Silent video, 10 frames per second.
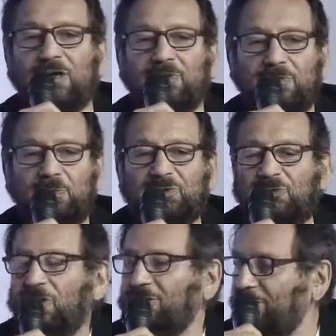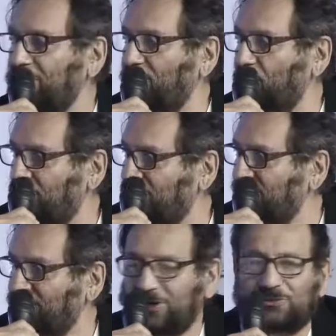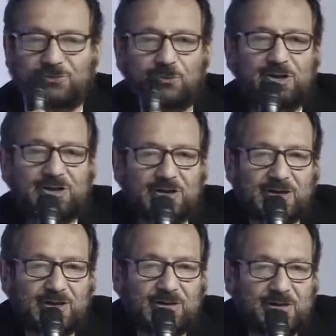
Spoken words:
Film is content, what it is. It's storytelling.